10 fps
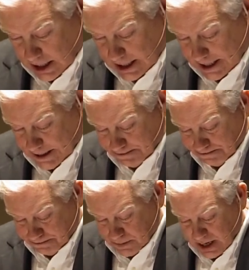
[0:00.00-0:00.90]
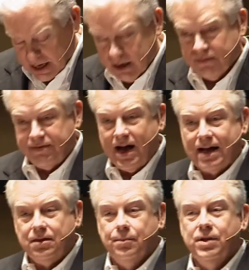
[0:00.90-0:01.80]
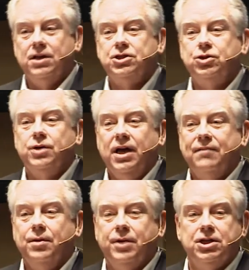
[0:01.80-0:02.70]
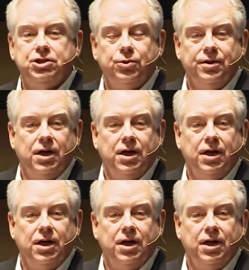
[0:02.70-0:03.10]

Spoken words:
And in fact, every ministry